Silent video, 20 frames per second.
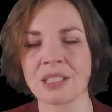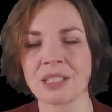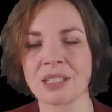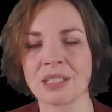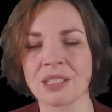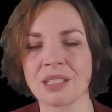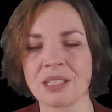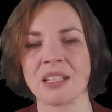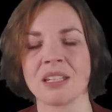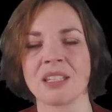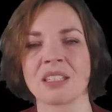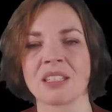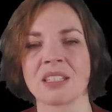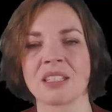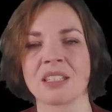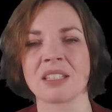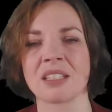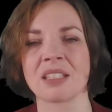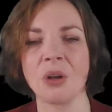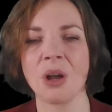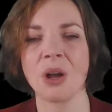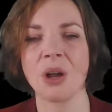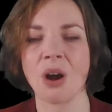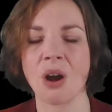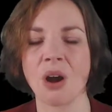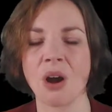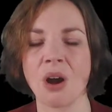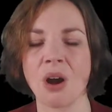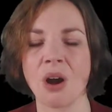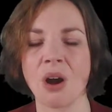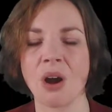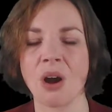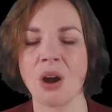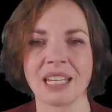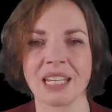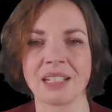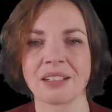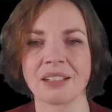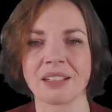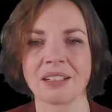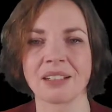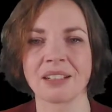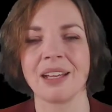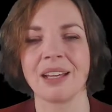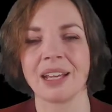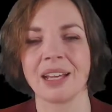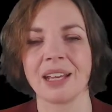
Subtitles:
dependence of the signal,